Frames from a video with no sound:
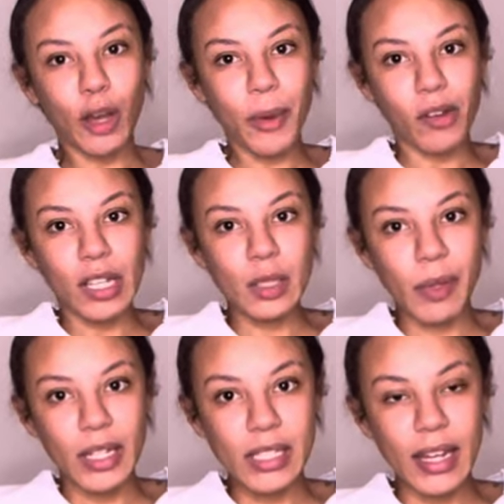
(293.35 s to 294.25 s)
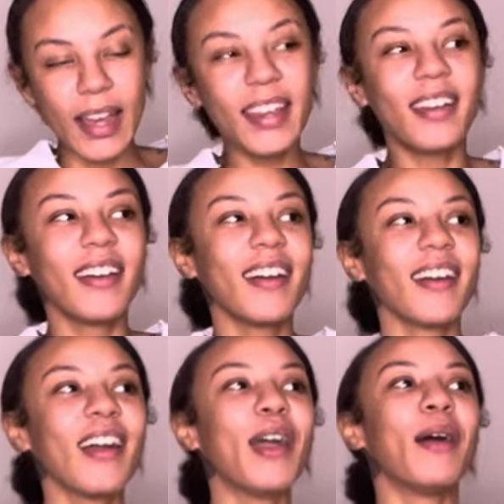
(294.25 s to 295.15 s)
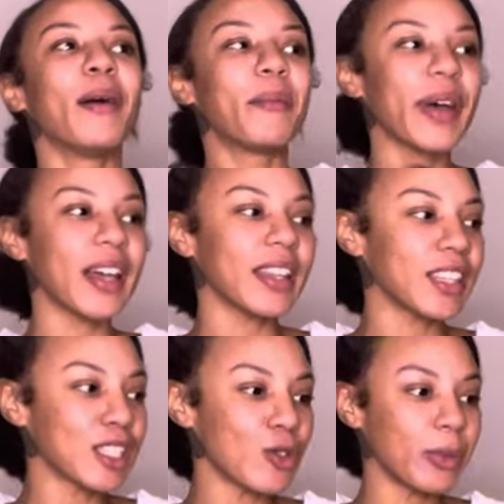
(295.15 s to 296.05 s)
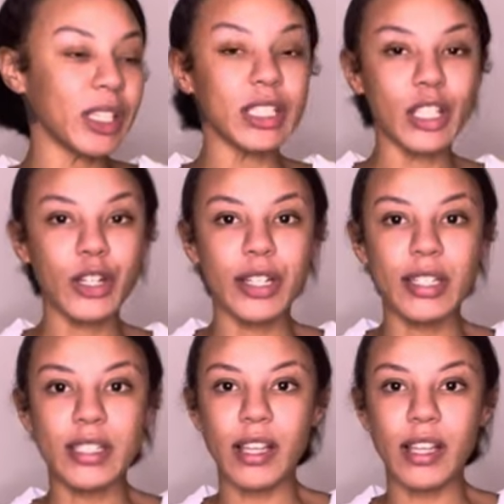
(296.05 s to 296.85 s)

I'm not going to explain it today. But this will be a series